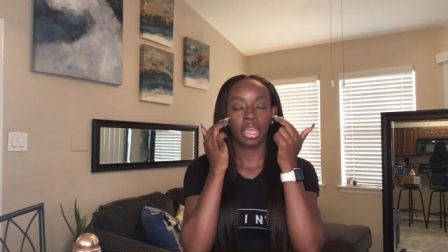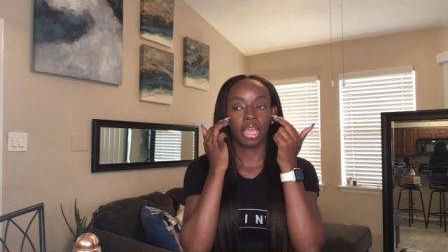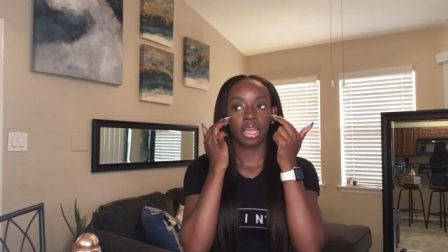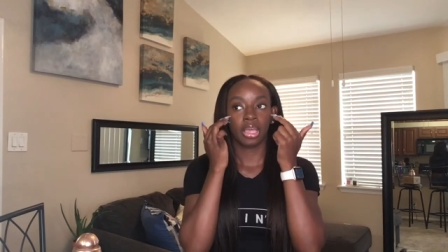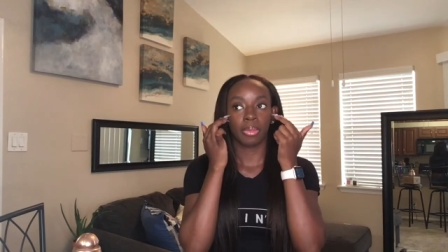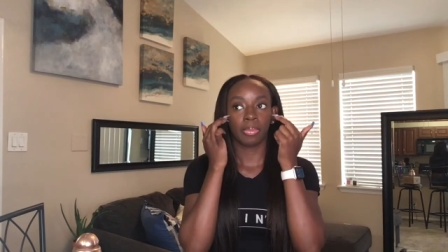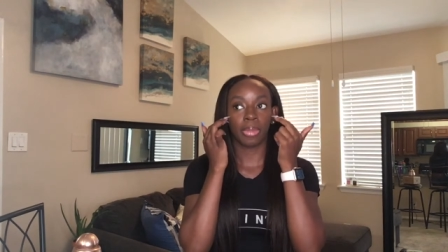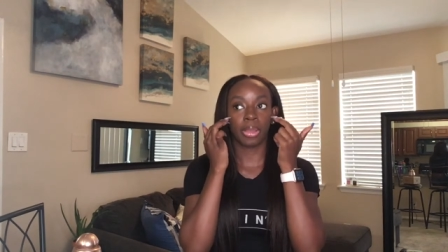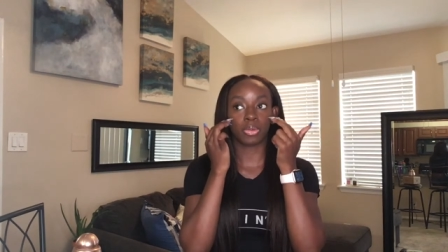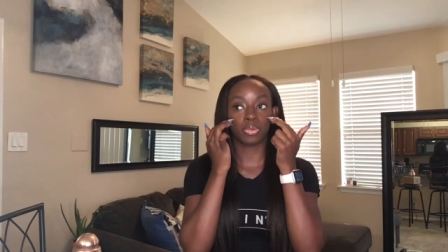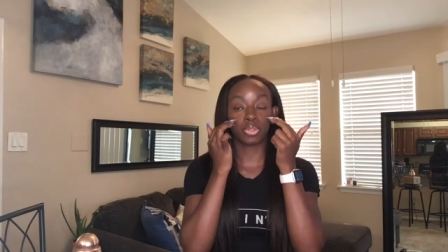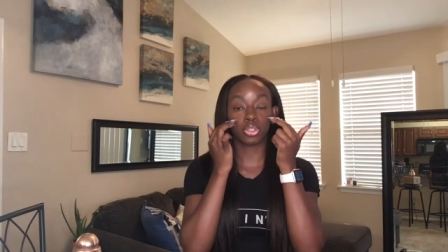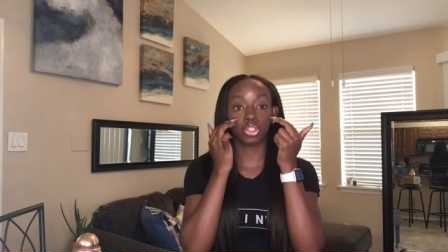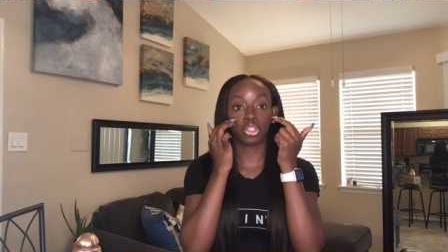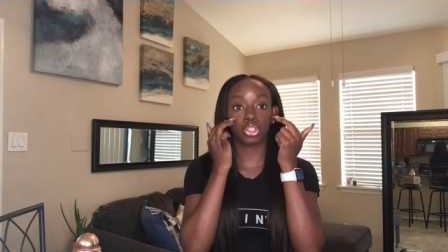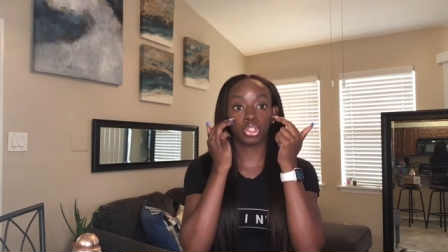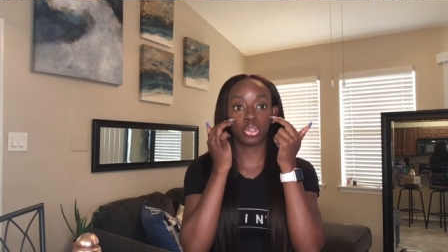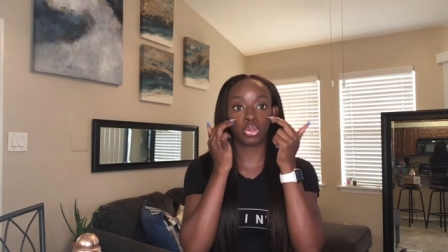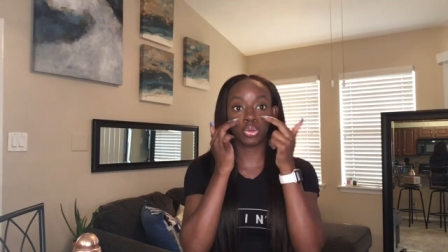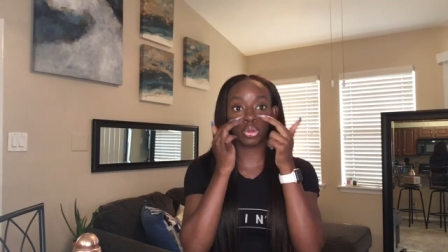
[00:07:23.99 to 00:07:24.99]
about
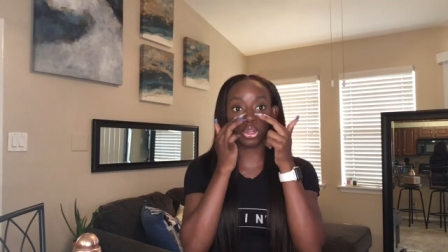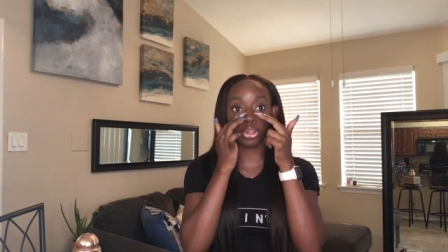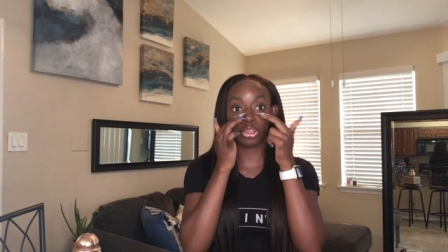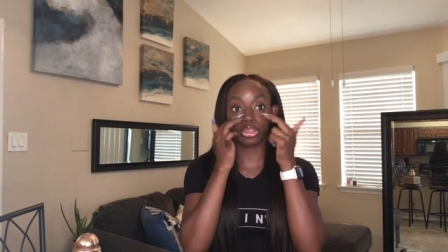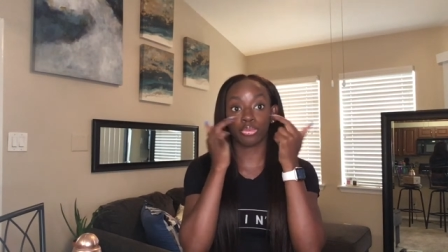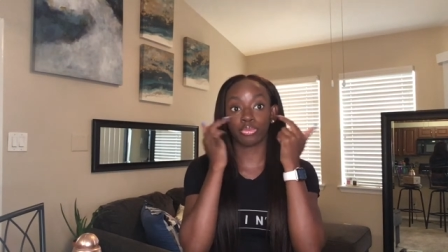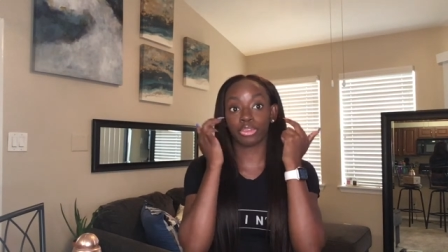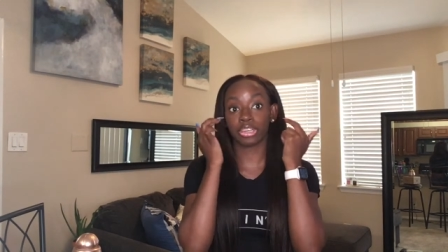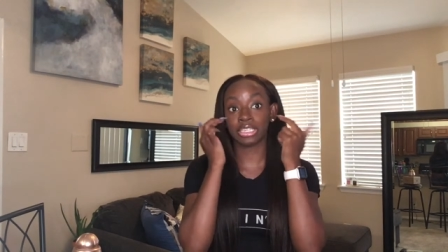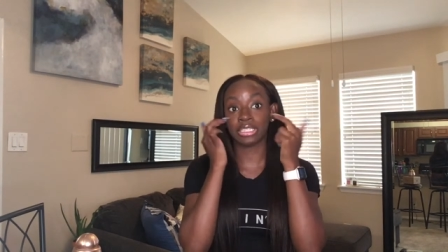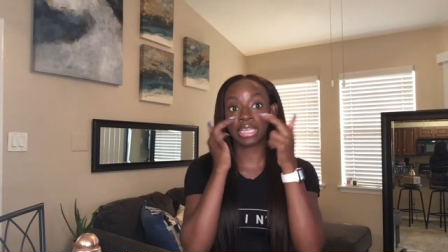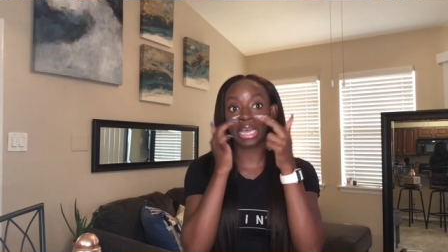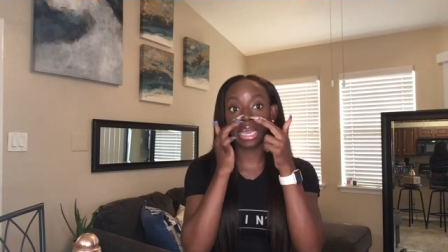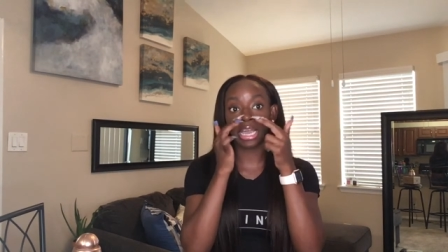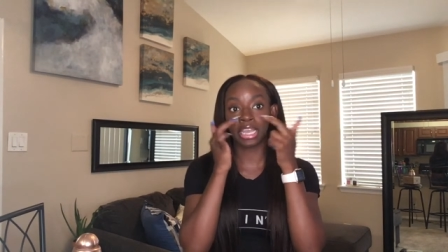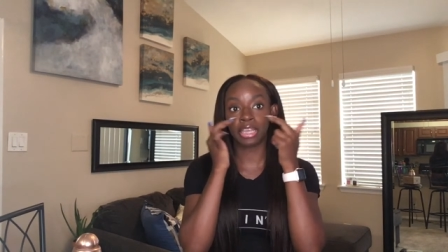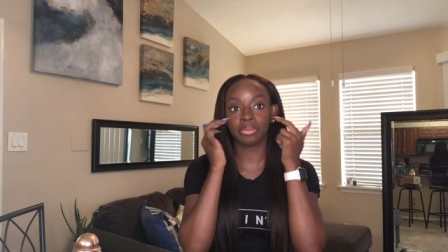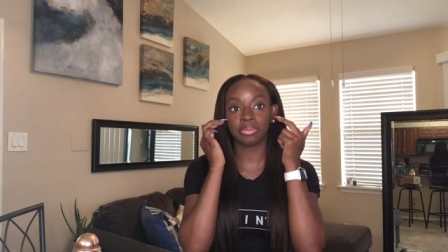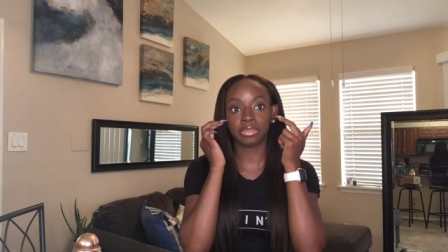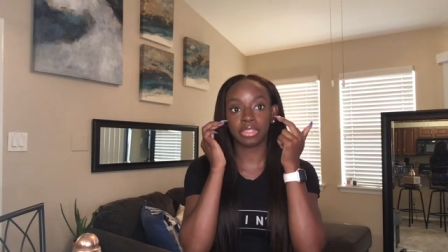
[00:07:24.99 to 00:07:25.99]
2 to 3
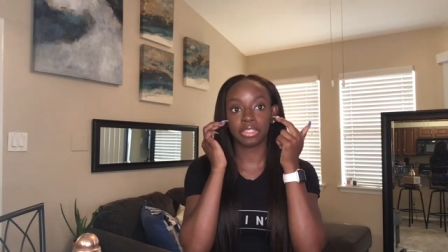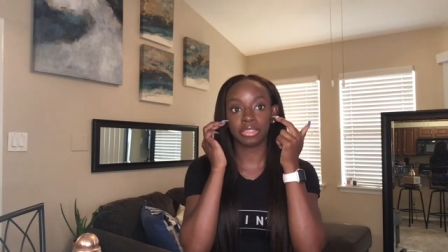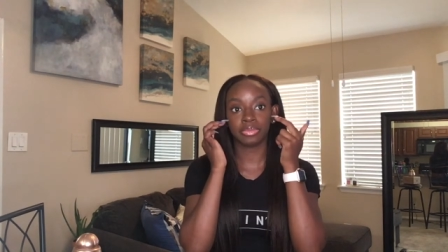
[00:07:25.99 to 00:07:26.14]
times